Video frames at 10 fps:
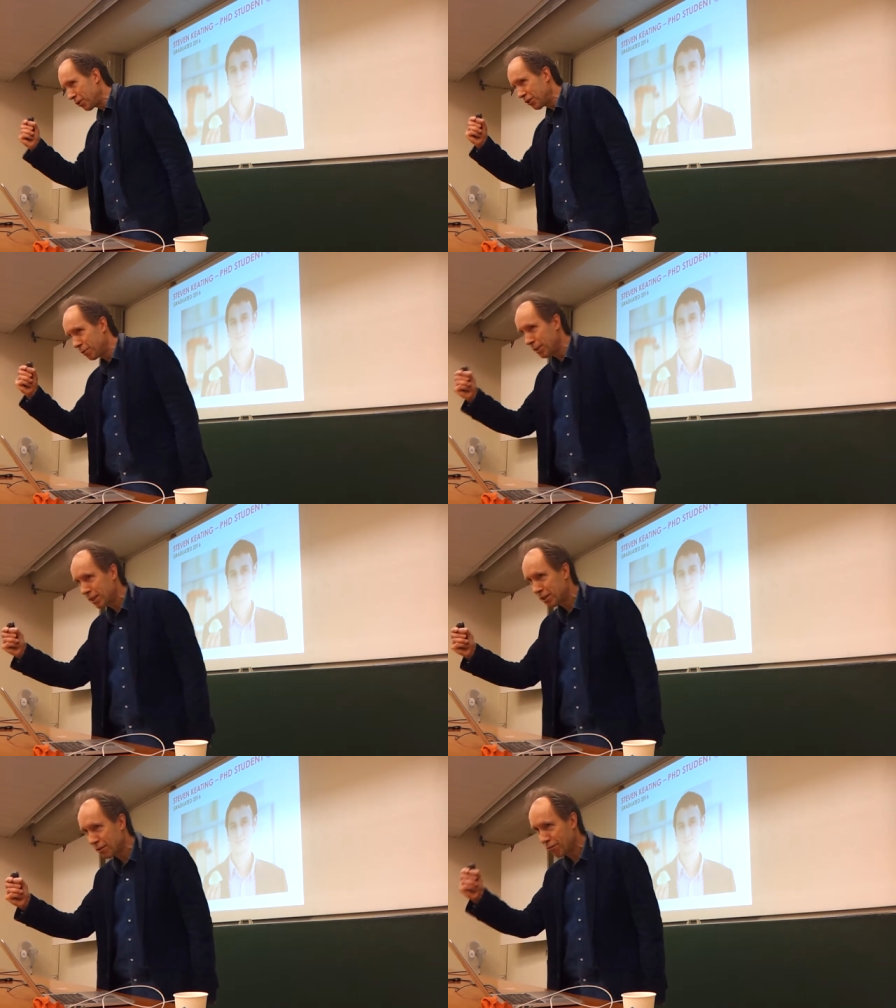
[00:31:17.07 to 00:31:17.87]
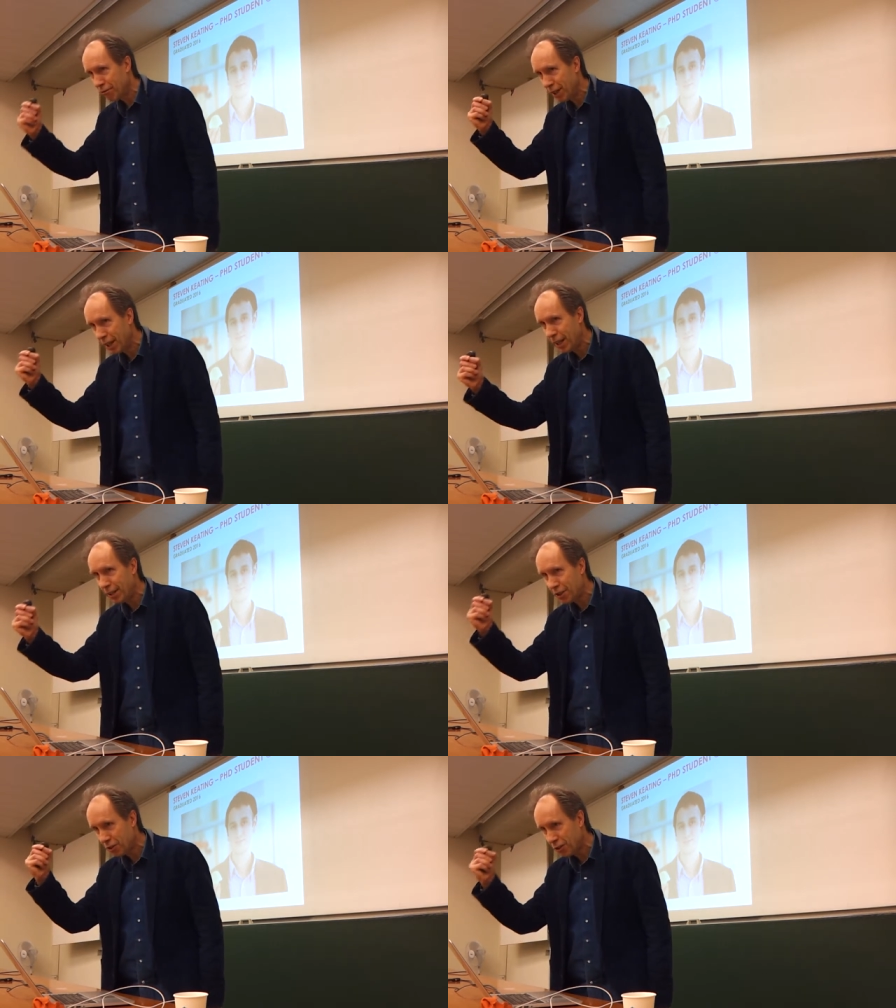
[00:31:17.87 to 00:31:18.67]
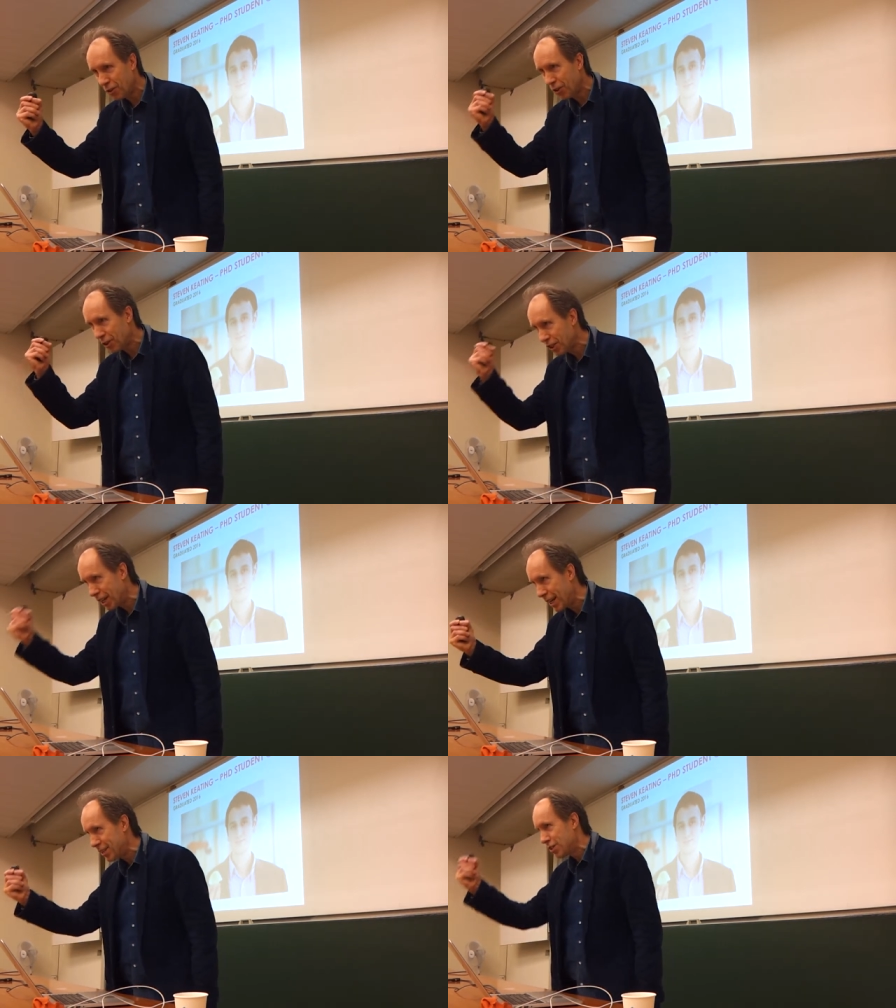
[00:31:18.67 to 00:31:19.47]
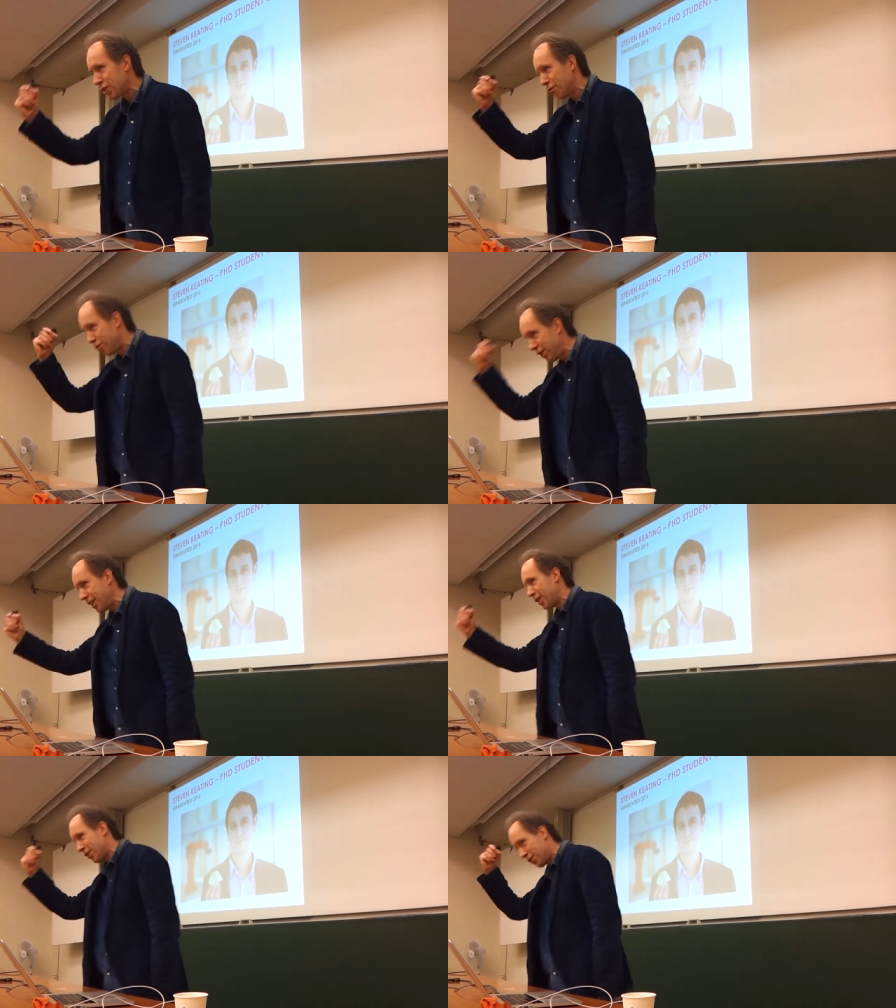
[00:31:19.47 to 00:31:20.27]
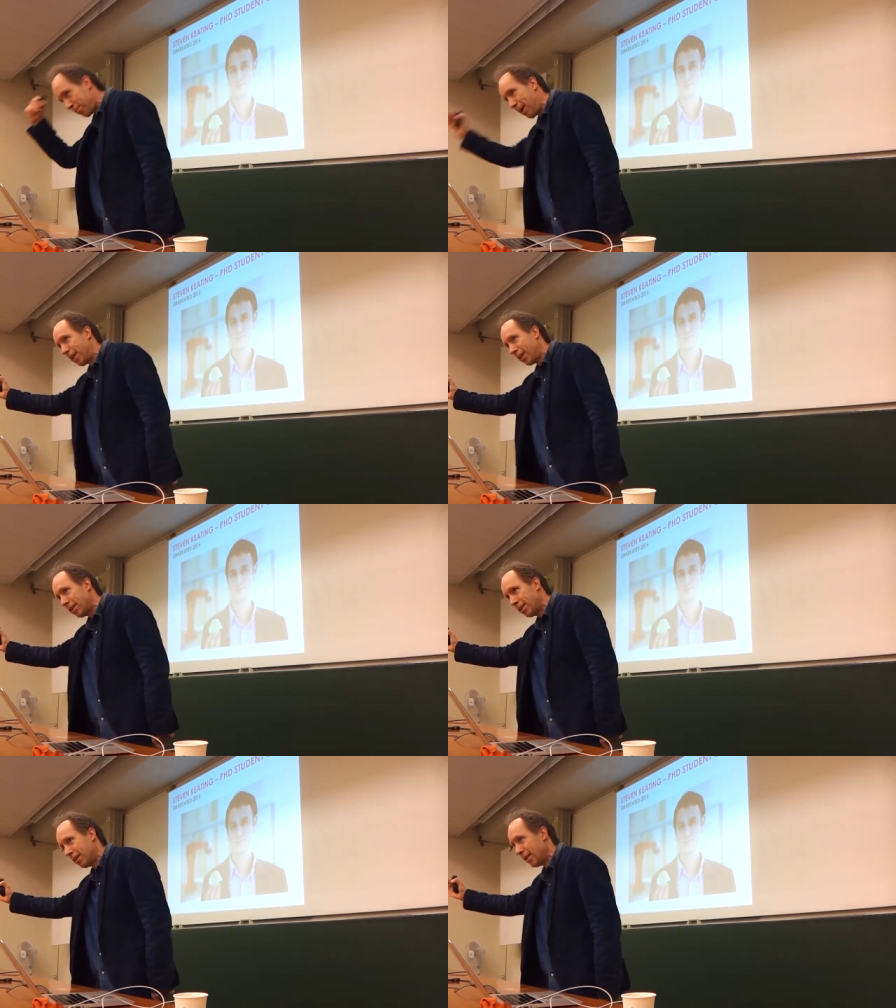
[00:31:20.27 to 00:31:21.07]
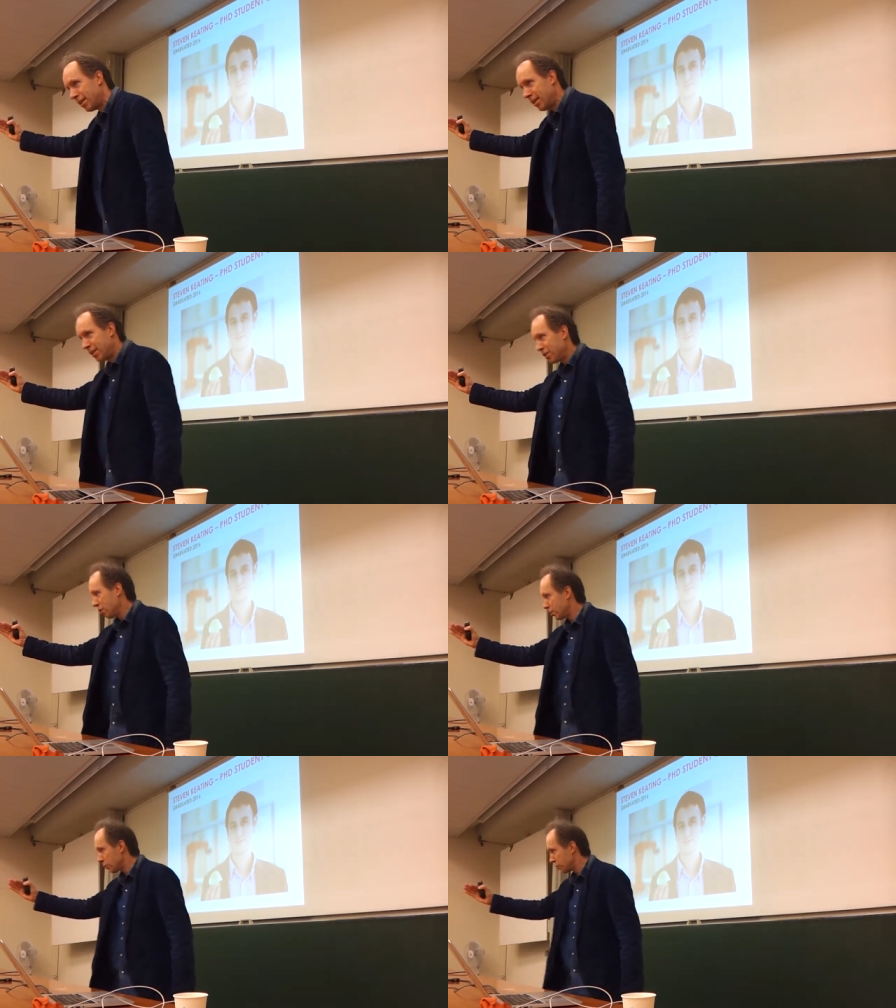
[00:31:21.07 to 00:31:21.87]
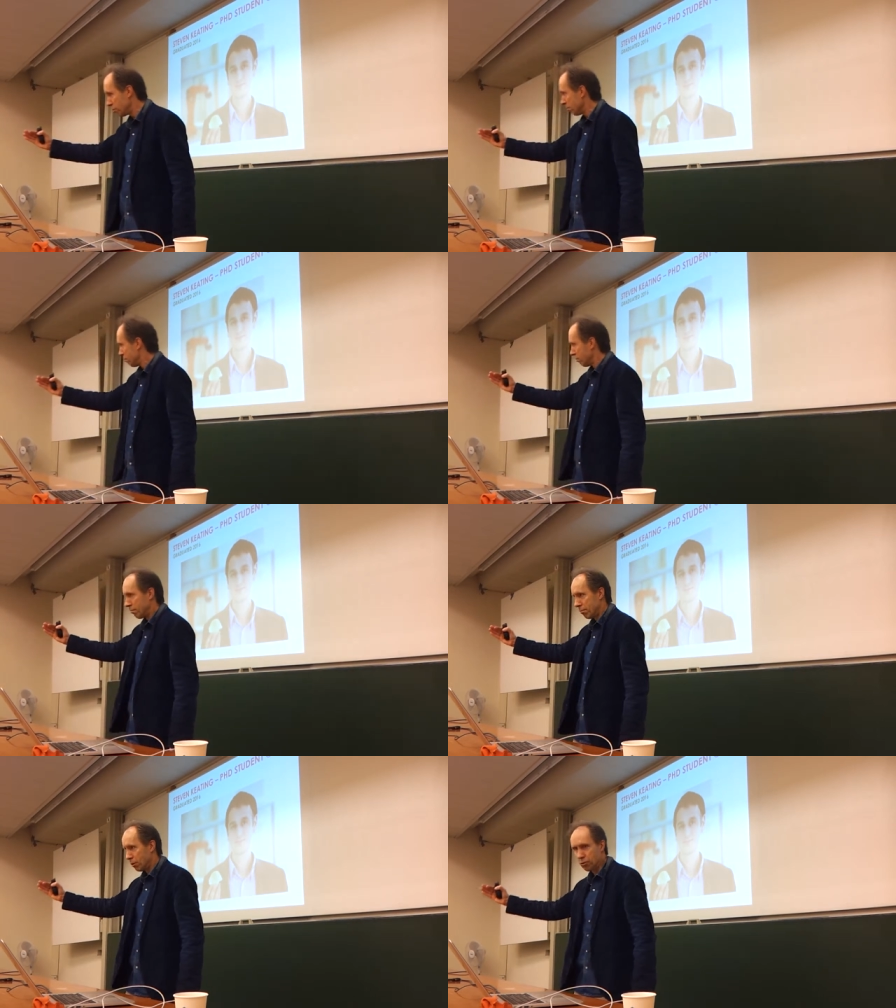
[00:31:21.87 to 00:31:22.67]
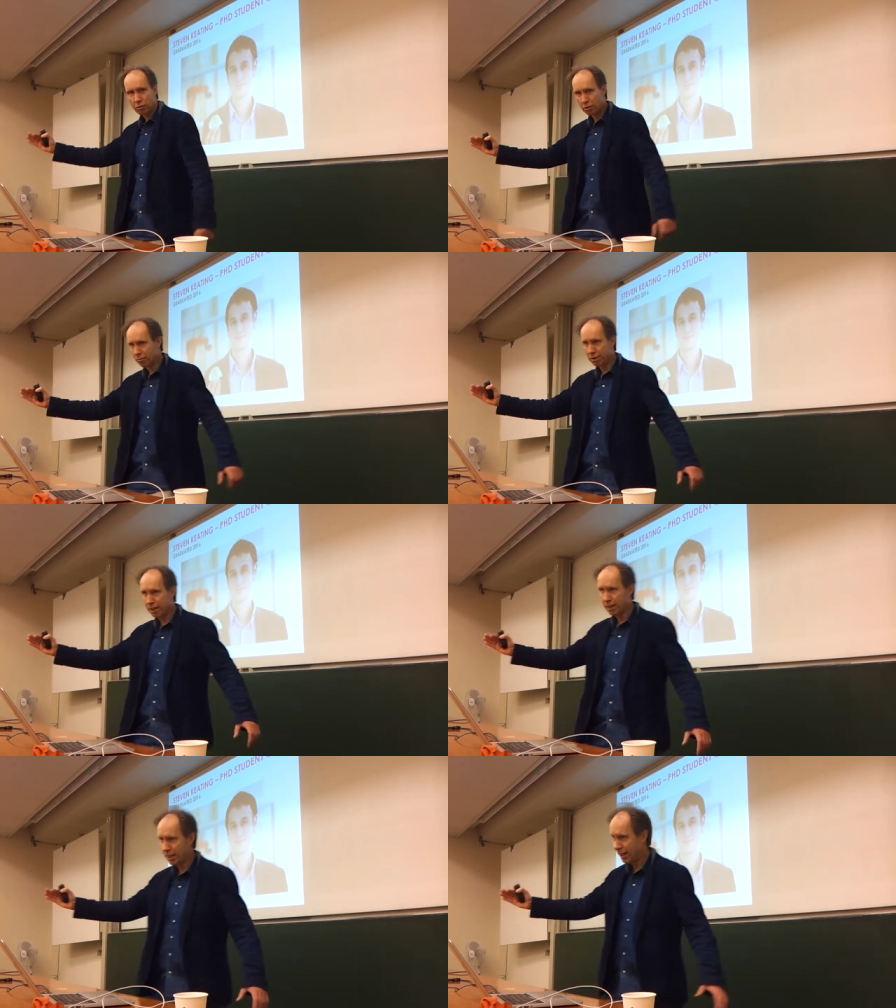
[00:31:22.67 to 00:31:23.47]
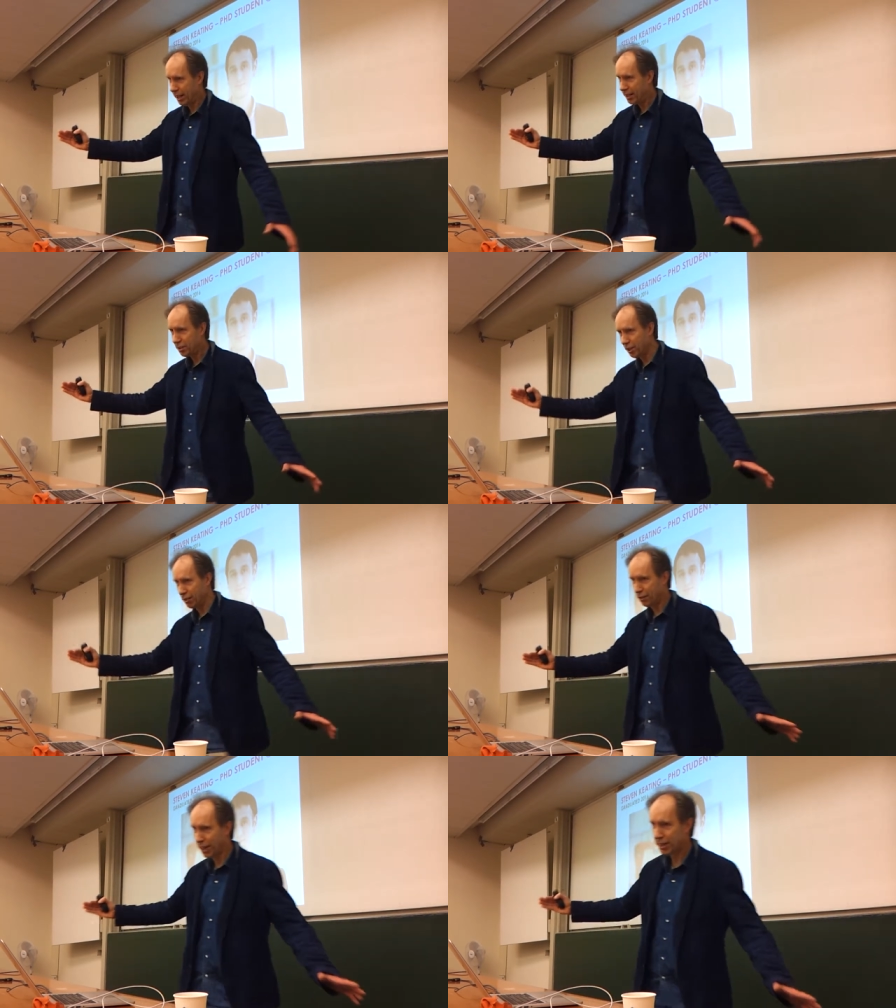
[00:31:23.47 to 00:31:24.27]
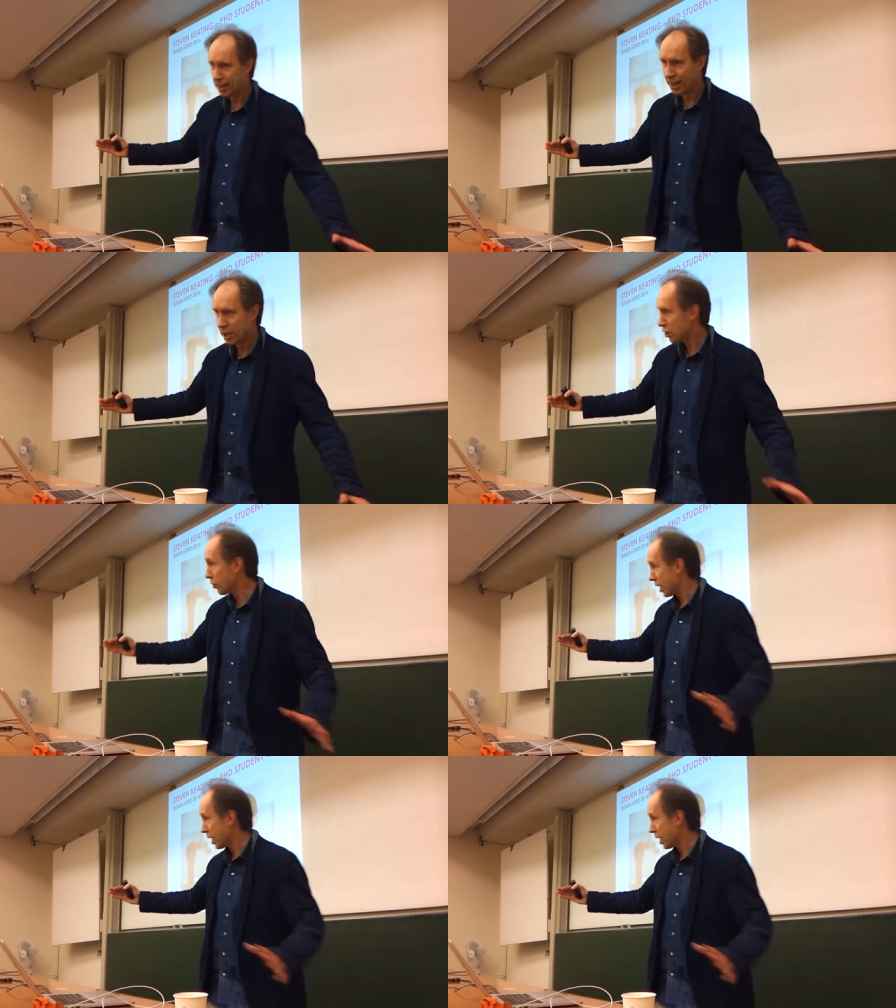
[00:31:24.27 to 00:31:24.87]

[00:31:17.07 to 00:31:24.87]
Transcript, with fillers: or three minutes, a very strong sense of vinegar smell. So what did he do? who's using vinegar, I hate the stuff, right? So he